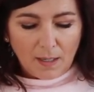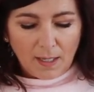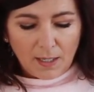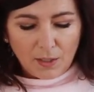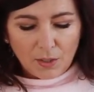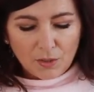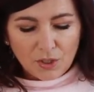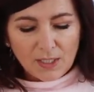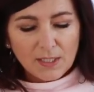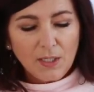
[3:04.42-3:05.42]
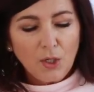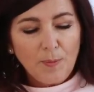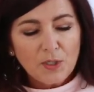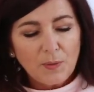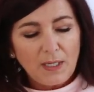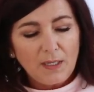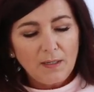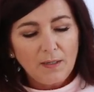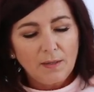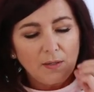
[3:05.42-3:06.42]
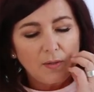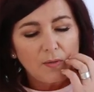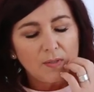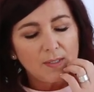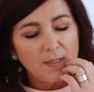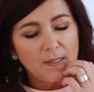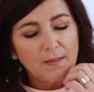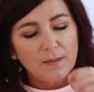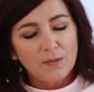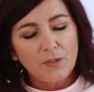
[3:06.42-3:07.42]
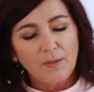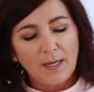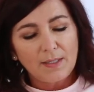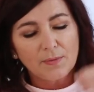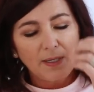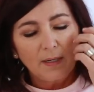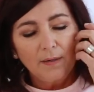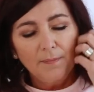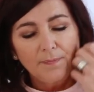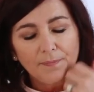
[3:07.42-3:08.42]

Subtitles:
And you're just gonna go between those two lines right here